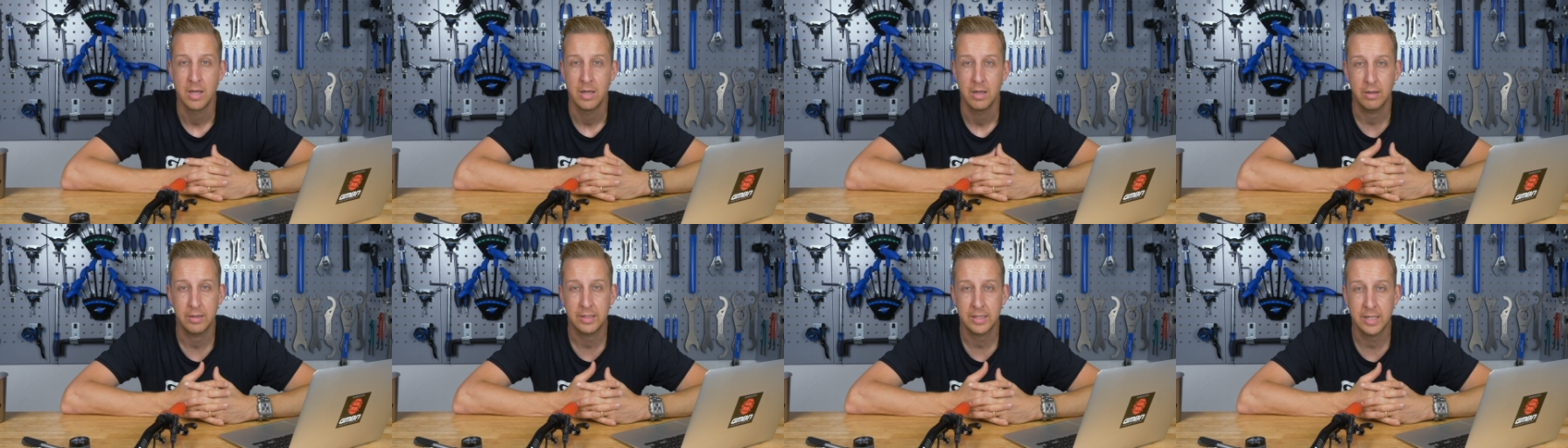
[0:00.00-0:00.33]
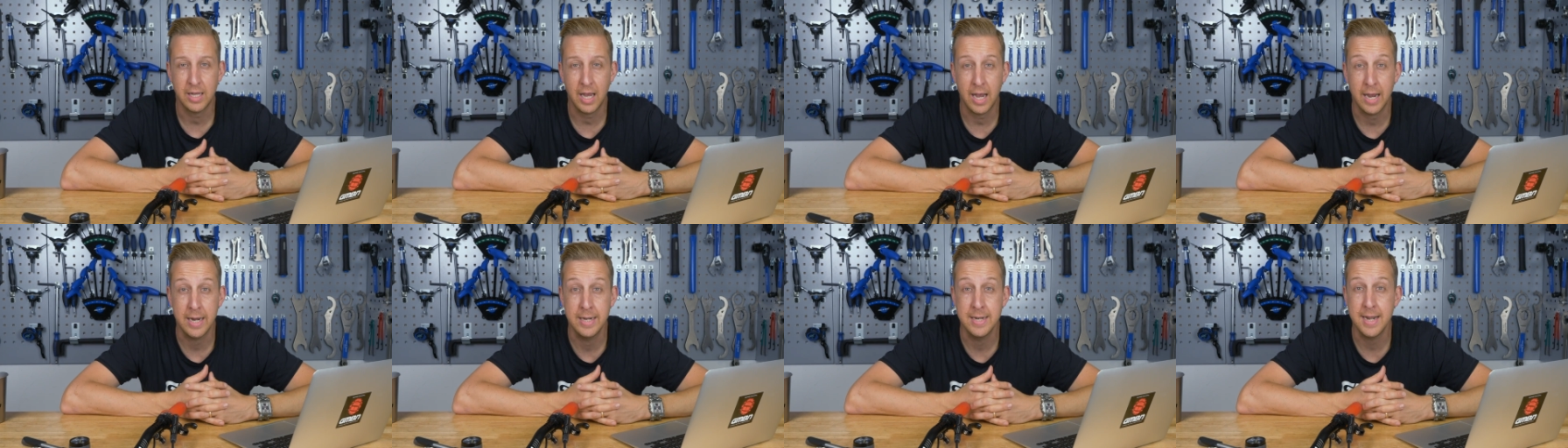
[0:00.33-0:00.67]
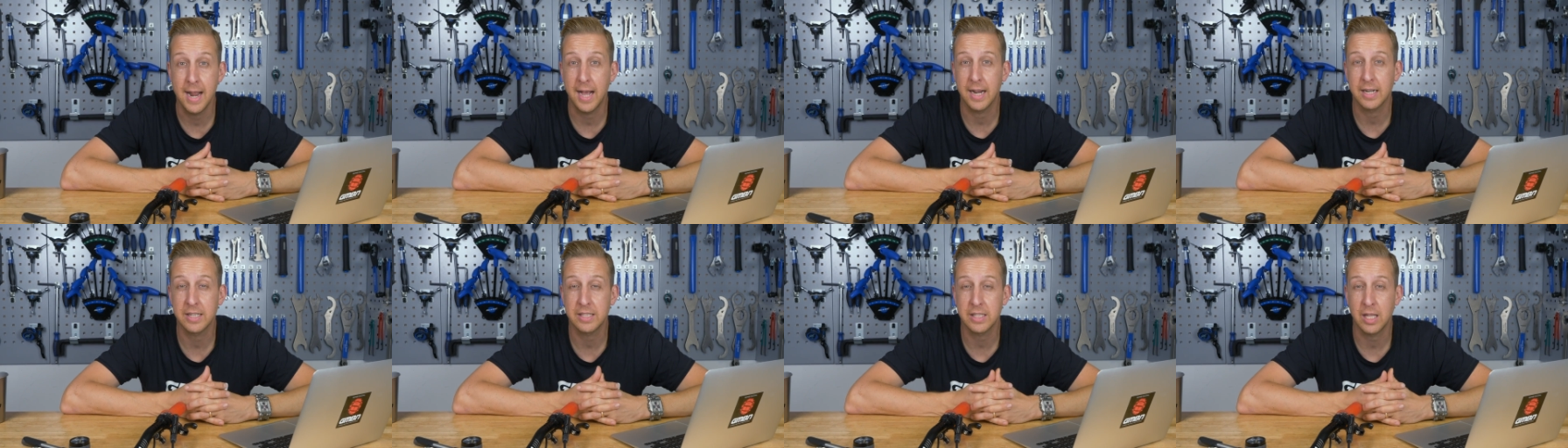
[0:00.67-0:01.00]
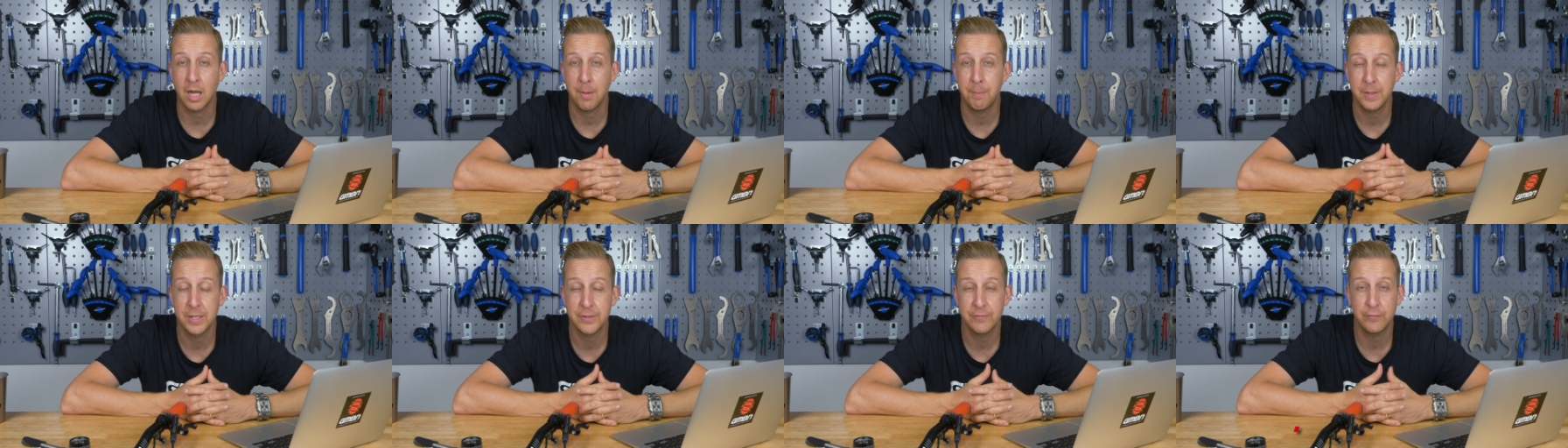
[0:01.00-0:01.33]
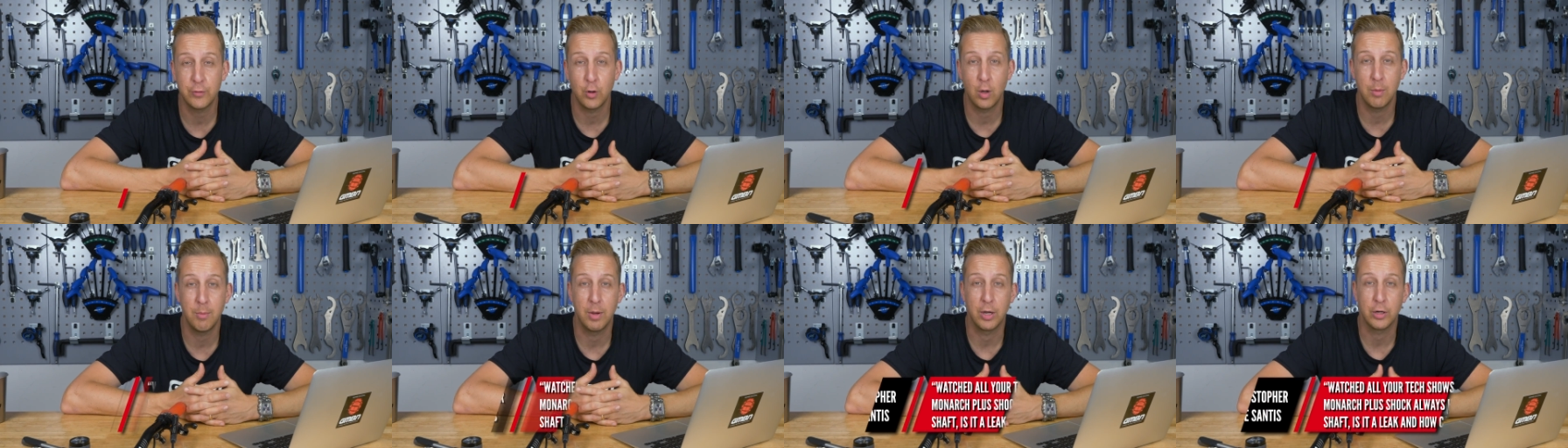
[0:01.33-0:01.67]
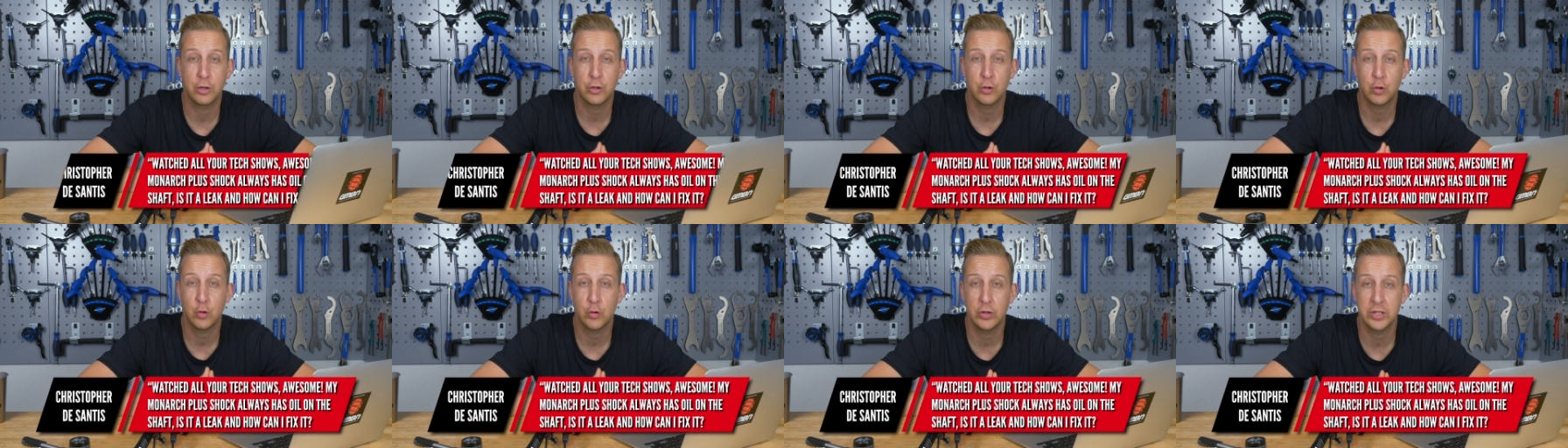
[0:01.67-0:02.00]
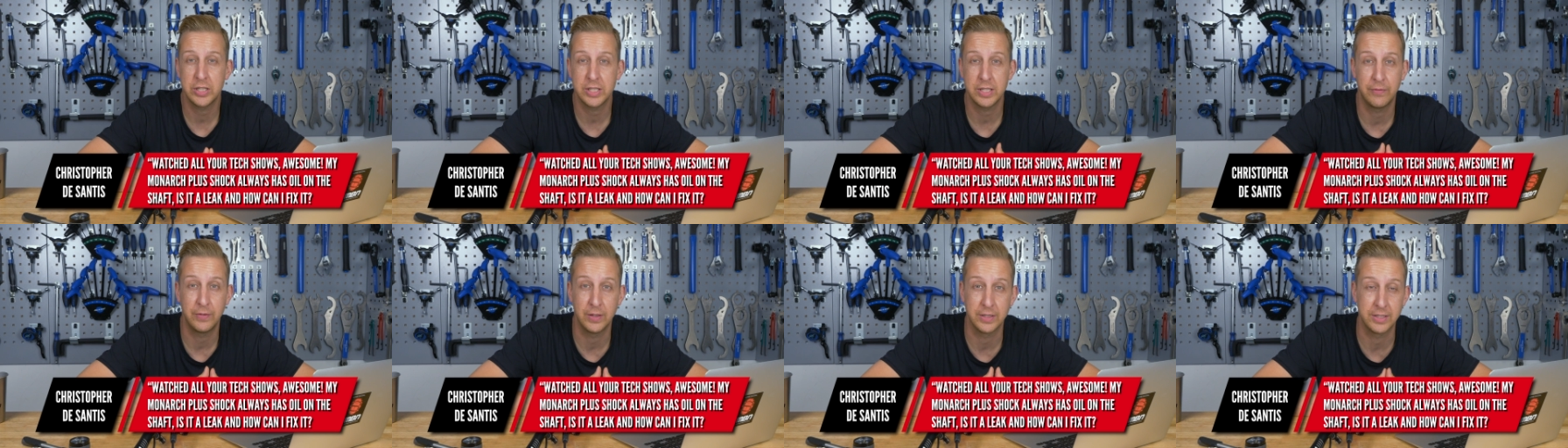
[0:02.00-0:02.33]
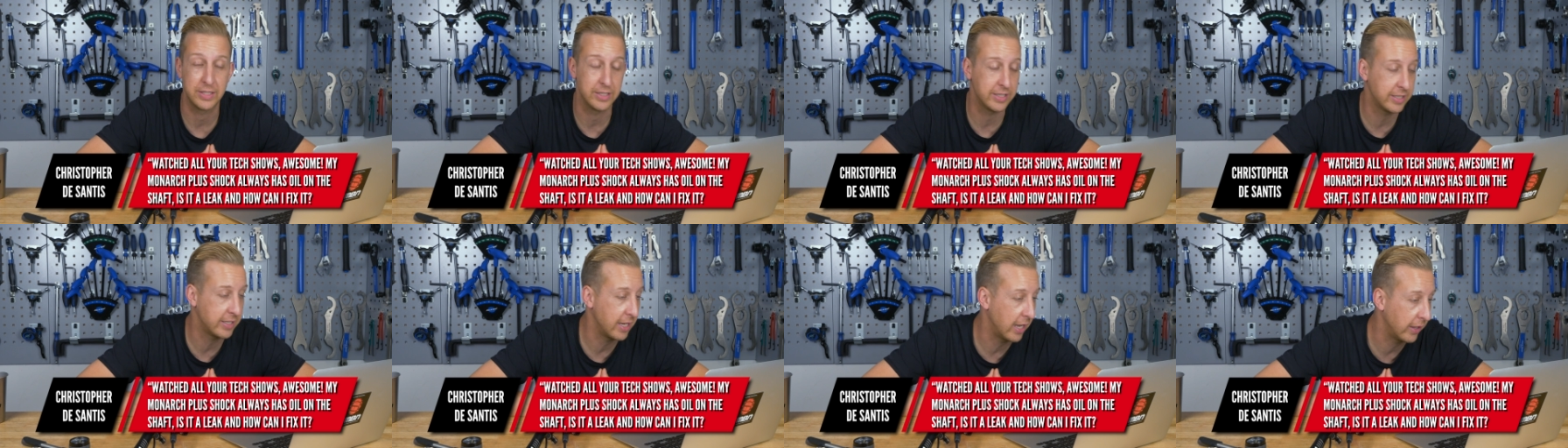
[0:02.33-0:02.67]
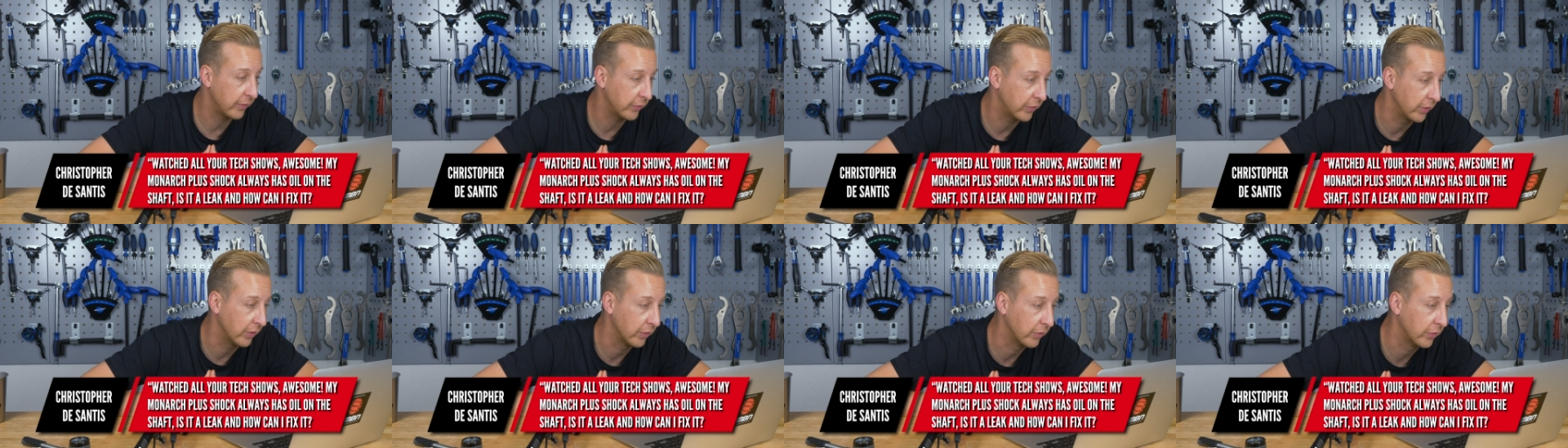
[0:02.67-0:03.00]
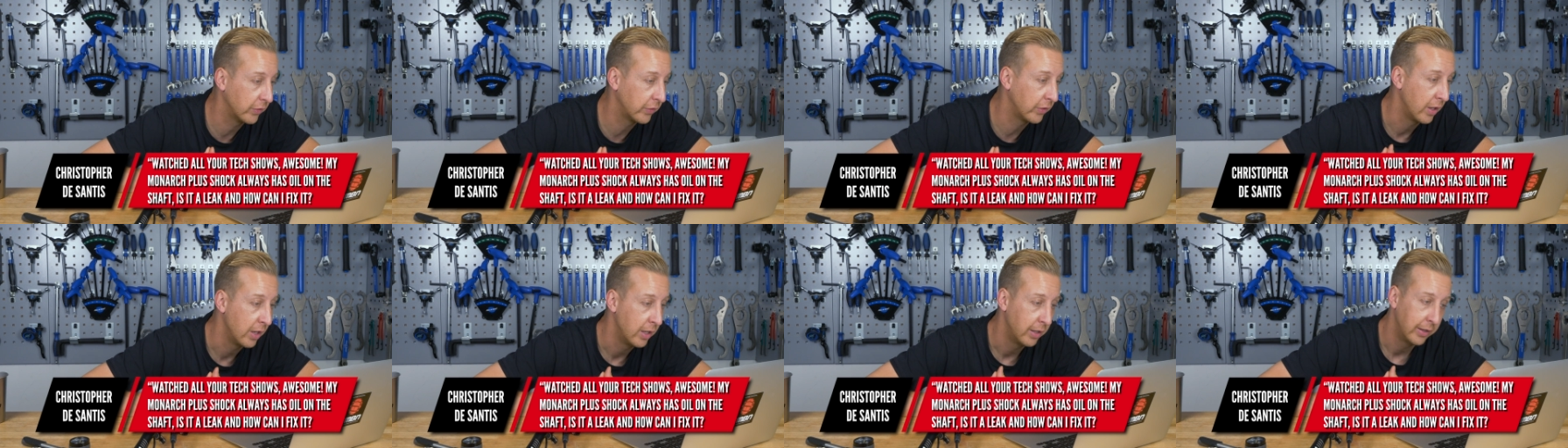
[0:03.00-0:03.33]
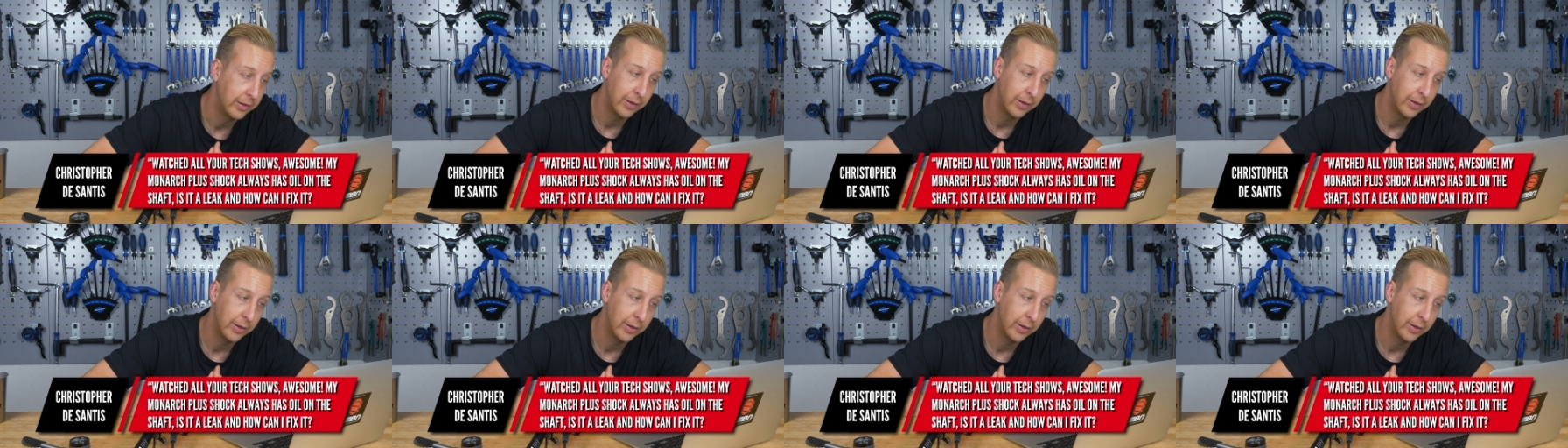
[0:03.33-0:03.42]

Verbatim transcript: Okay, next up is from Christopher DeSantis.